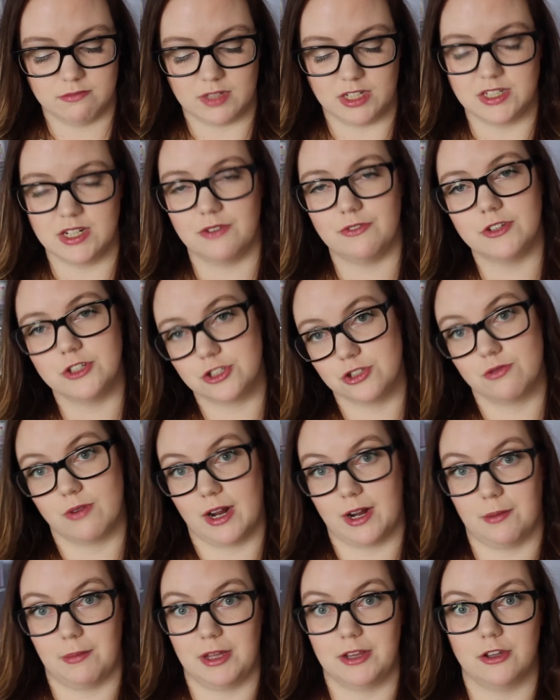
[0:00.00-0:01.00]
I definitely do
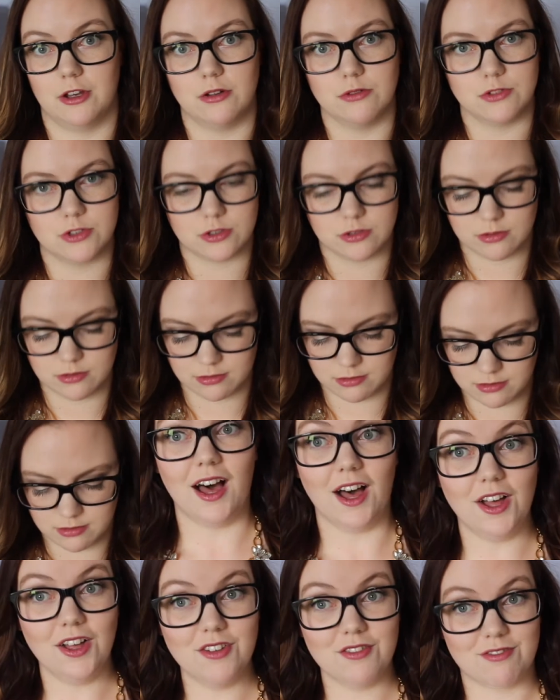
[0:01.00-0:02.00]
recommend those.
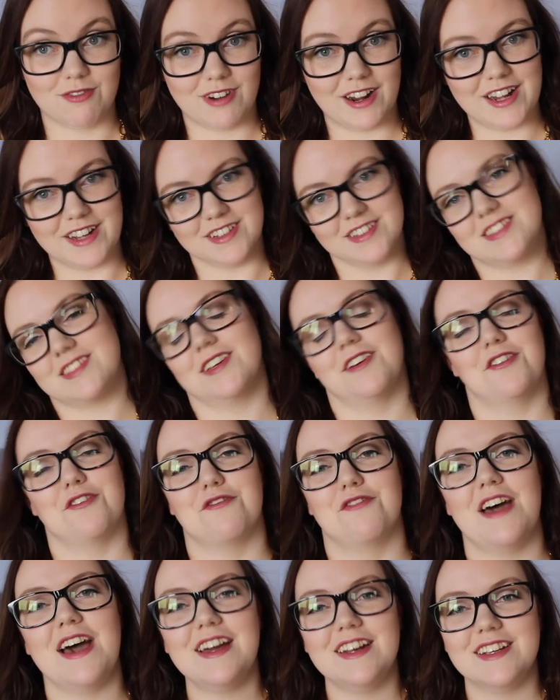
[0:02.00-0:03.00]
Alright, so
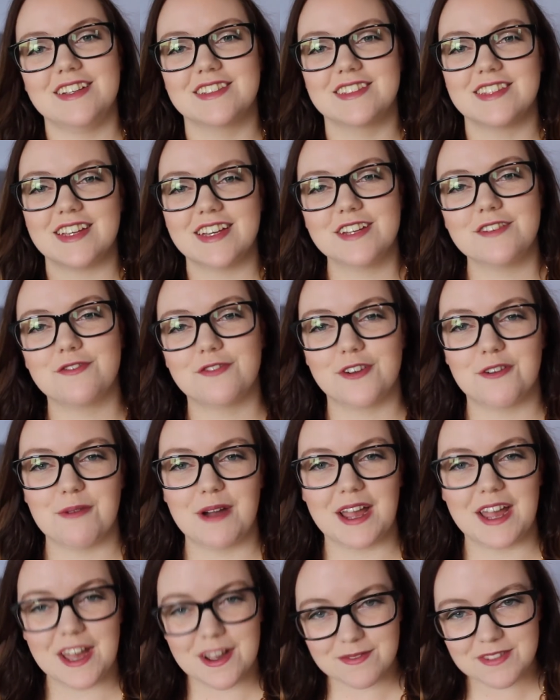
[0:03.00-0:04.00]
that is it for
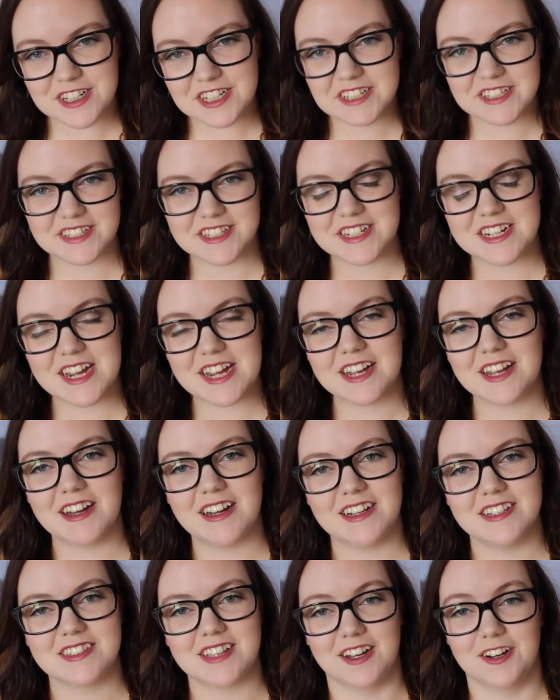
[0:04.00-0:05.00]
my empties today,
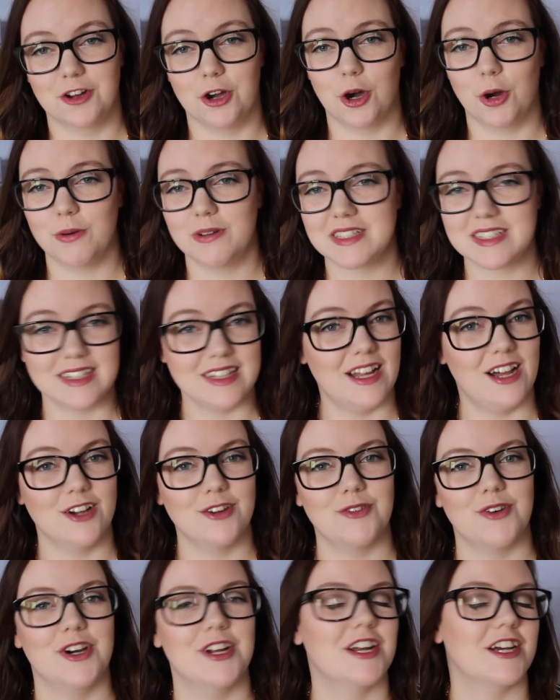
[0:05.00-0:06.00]
guys. I know it was a
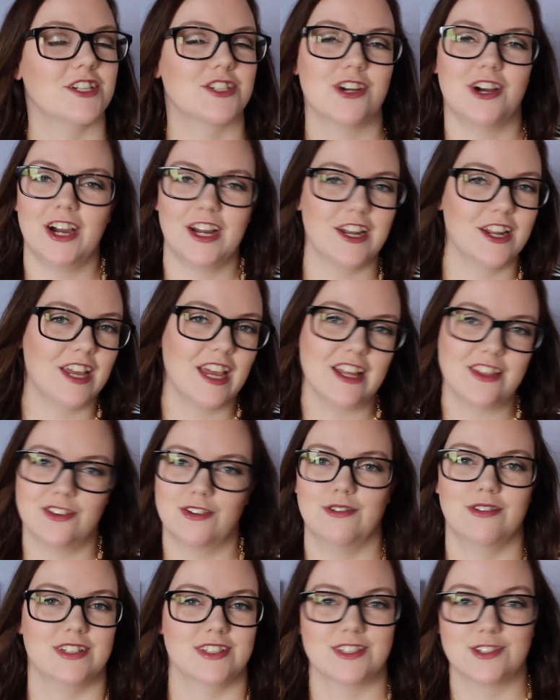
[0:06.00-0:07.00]
long one. I tried to get
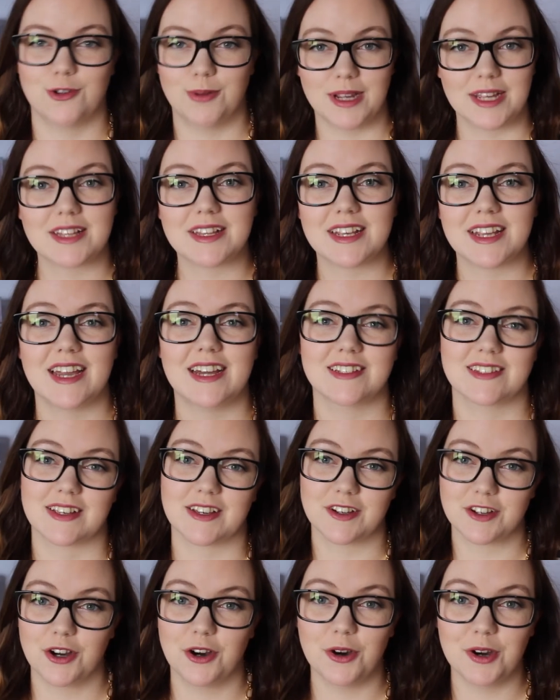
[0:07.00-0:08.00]
through it as quickly as I
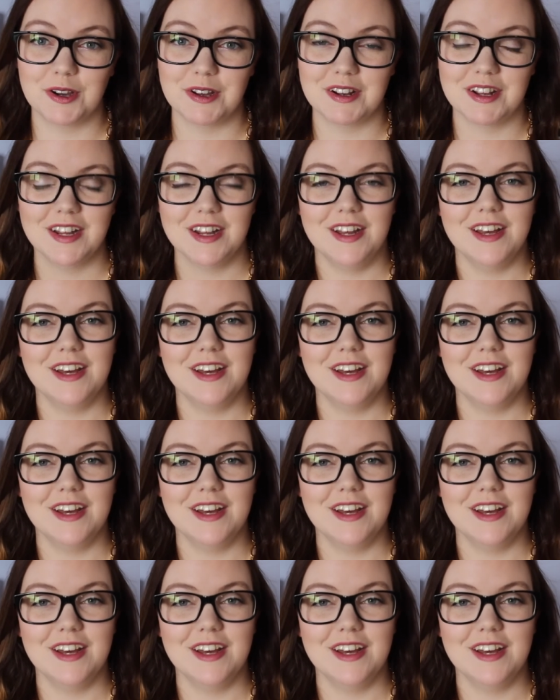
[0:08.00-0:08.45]
could.